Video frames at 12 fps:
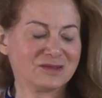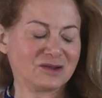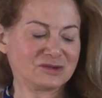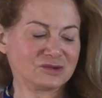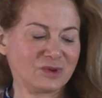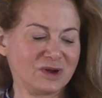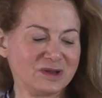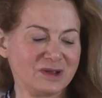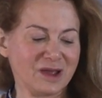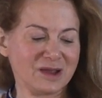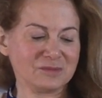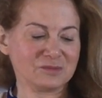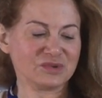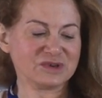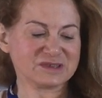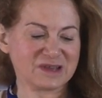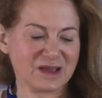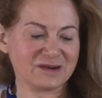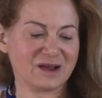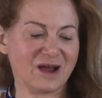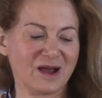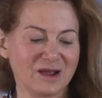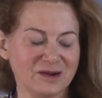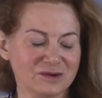they're 28%
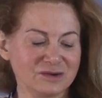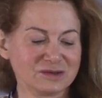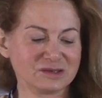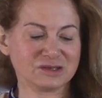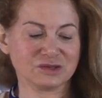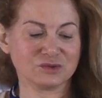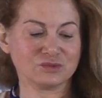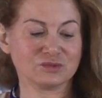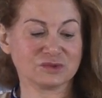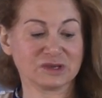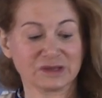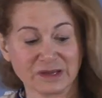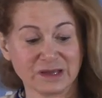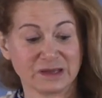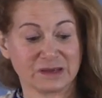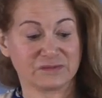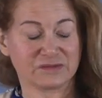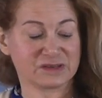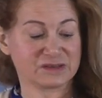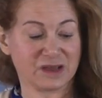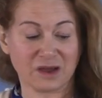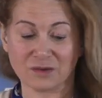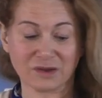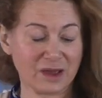higher to leave, to
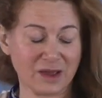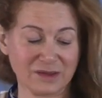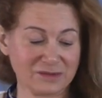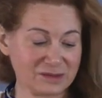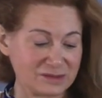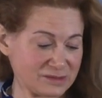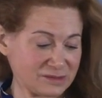say, okay, this